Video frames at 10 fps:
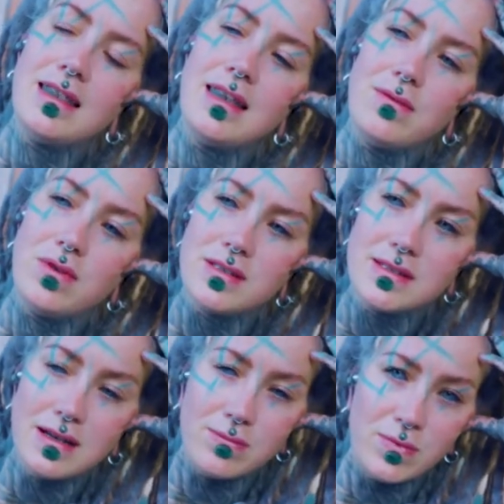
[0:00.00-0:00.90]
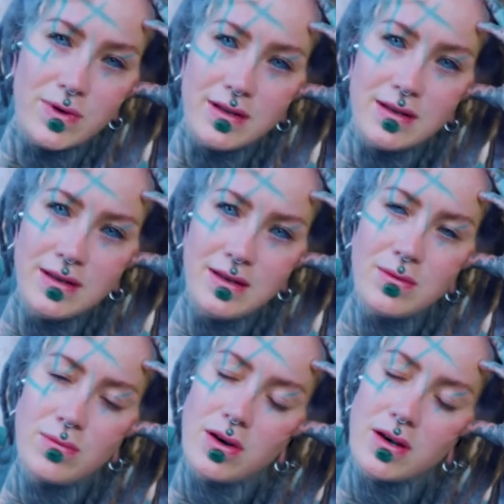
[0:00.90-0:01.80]
There was someone
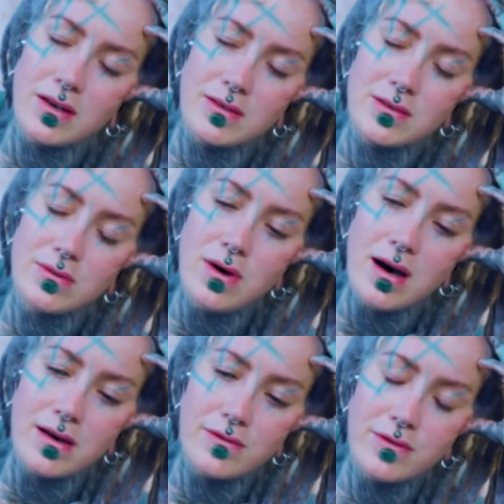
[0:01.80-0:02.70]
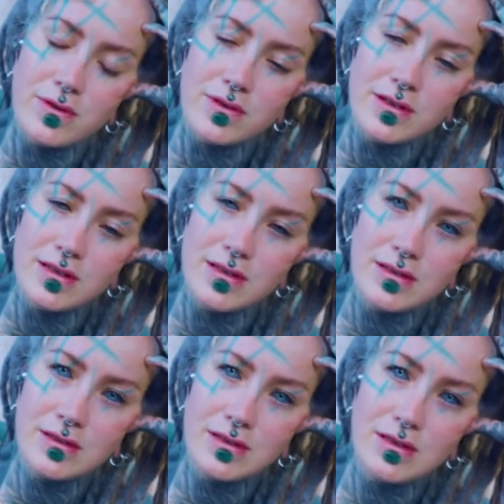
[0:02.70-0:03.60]
working so hard for it
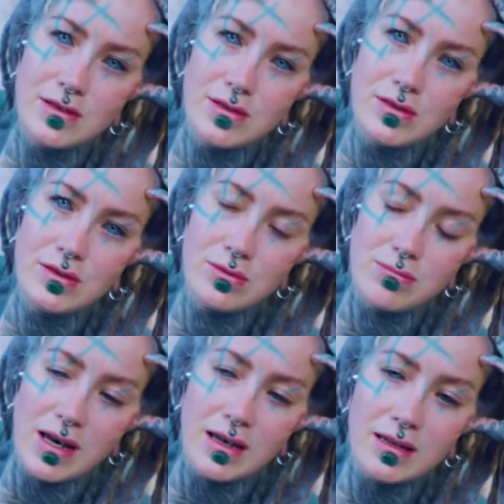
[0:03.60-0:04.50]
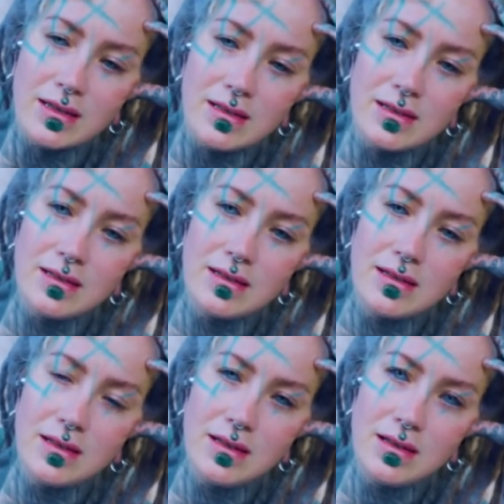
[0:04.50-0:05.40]
to make it
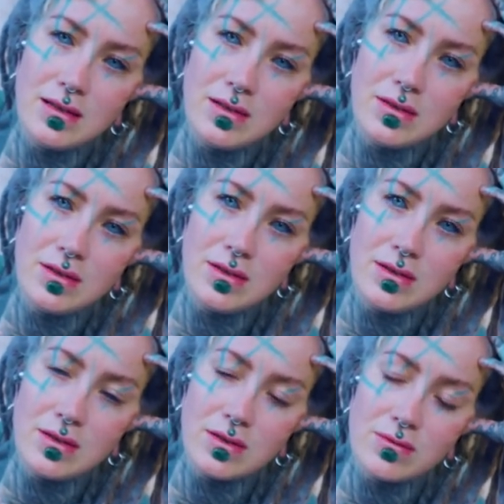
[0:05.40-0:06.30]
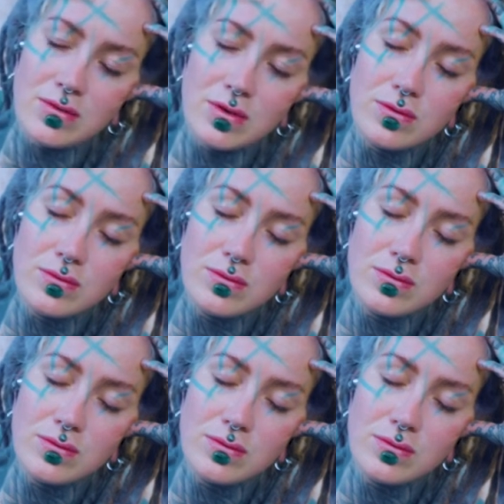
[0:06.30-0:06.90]
grow